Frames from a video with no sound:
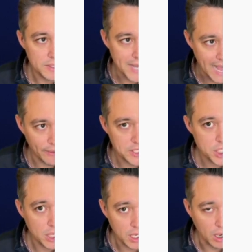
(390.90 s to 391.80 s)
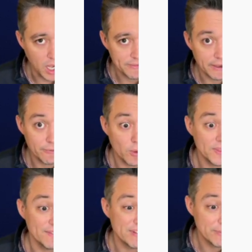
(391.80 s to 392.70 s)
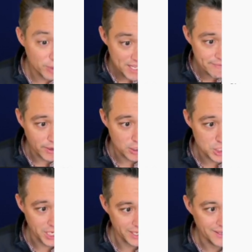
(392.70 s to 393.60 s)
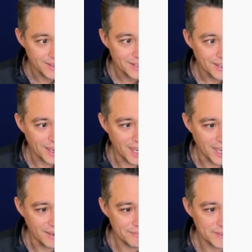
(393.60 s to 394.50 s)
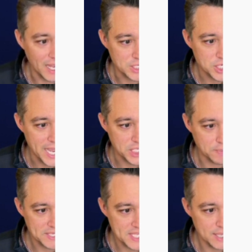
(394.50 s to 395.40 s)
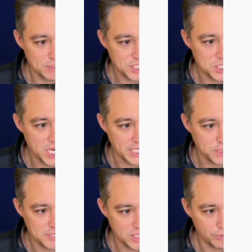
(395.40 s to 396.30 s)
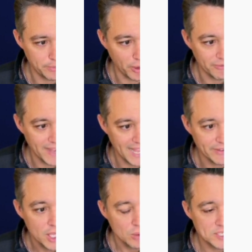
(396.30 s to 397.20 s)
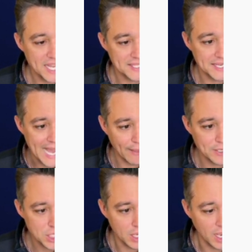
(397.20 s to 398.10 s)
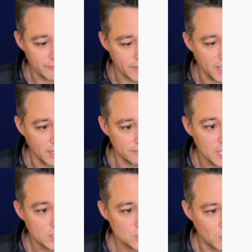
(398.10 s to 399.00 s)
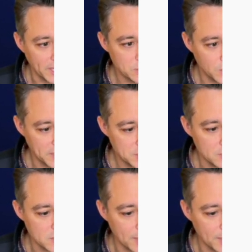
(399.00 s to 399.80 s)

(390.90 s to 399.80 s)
knowledge cutoff for the free version of ChatGPT, which is ChatGPT 3.5, which has a knowledge cutoff of 2022. So